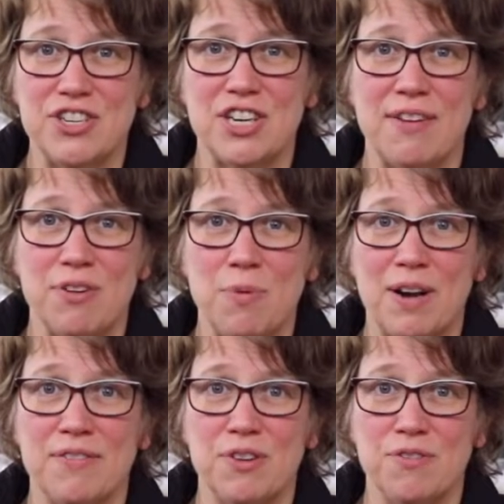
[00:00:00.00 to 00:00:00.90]
each and every
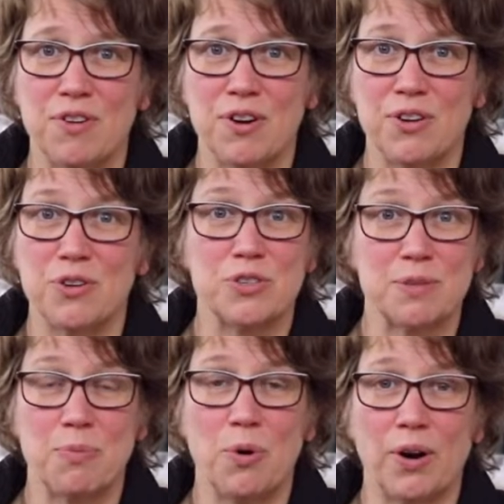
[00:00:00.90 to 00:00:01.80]
one of you for your
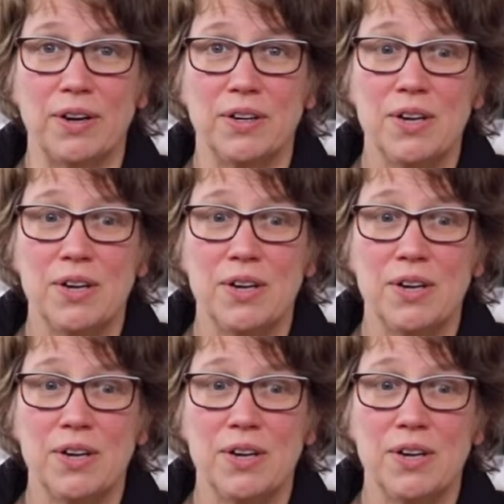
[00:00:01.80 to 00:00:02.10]
support.